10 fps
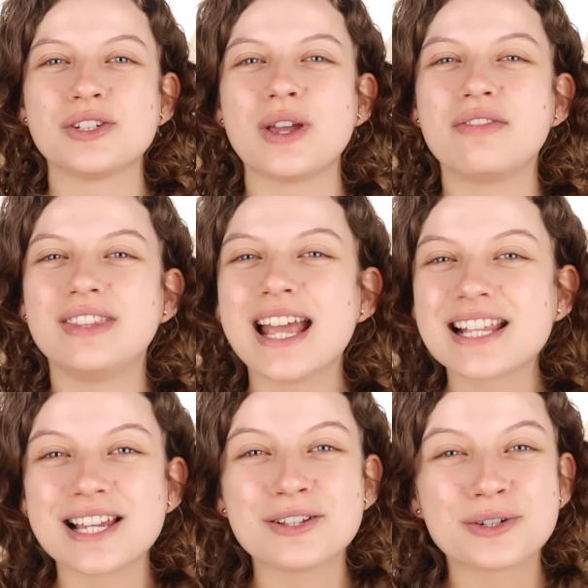so if
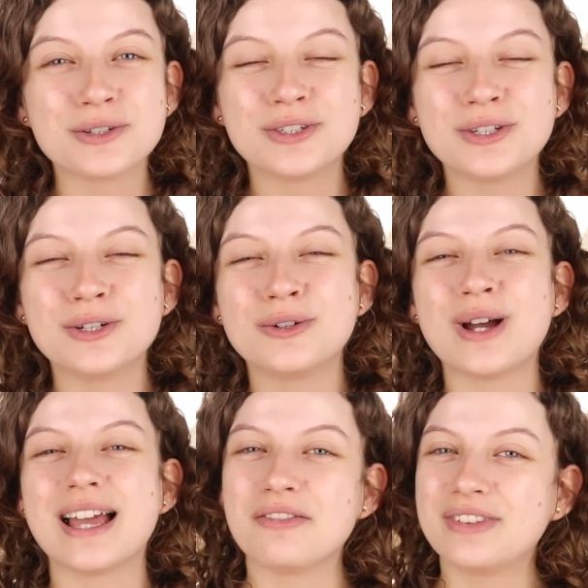that sounds good to
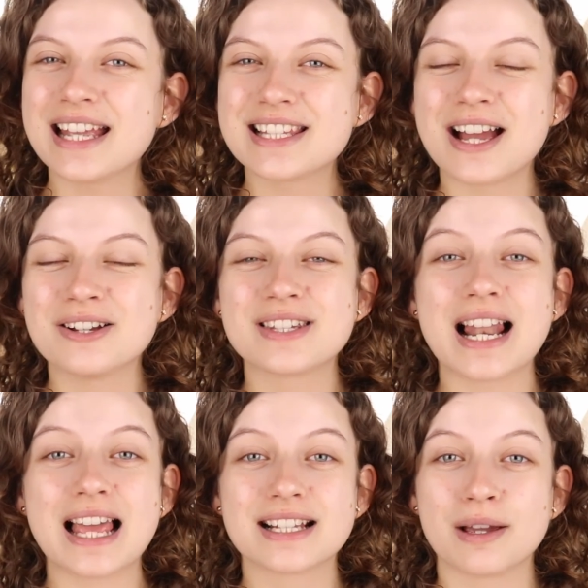you if that sounds
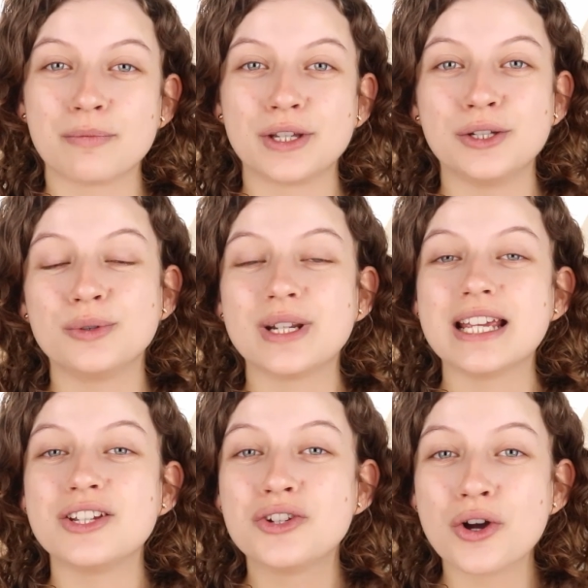like something you'd
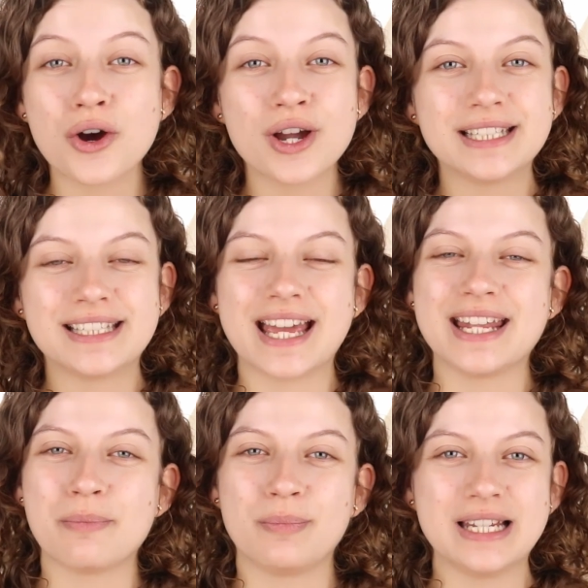enjoy then